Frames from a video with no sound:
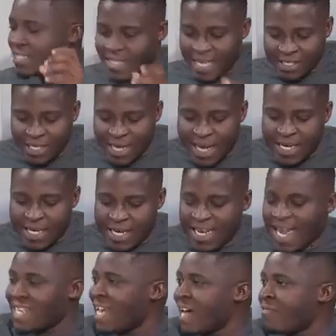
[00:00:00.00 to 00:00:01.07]
that
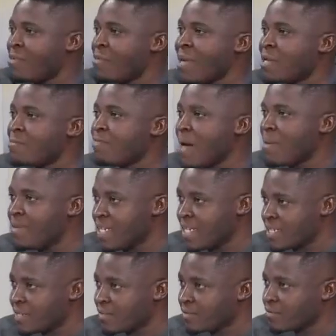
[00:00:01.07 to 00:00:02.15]
they have been made public,
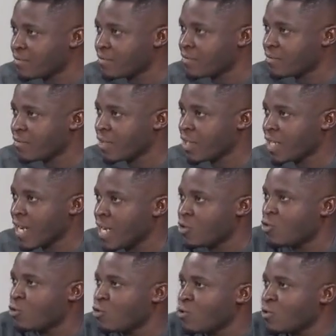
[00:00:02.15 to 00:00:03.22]
and
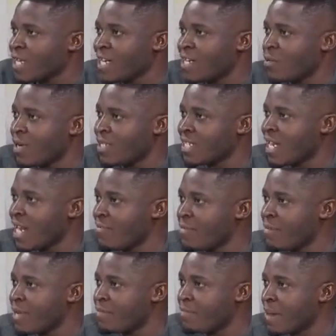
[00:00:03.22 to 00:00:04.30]
so those are the ones that have been
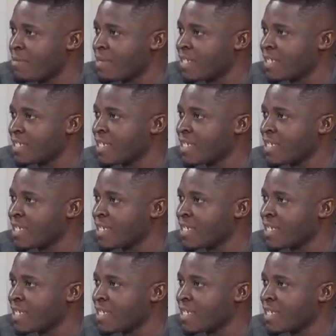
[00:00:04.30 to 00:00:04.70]
made public.